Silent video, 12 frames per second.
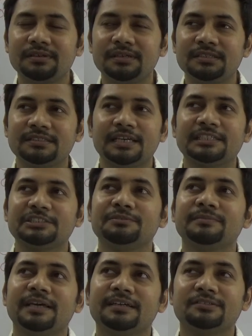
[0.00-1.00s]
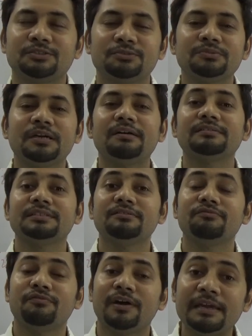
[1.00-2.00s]
it is assumed like
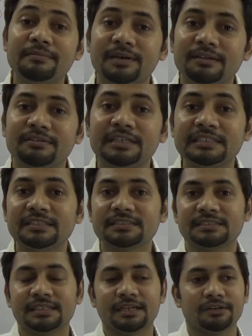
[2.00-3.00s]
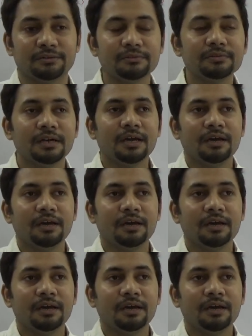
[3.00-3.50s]
2500 years ago,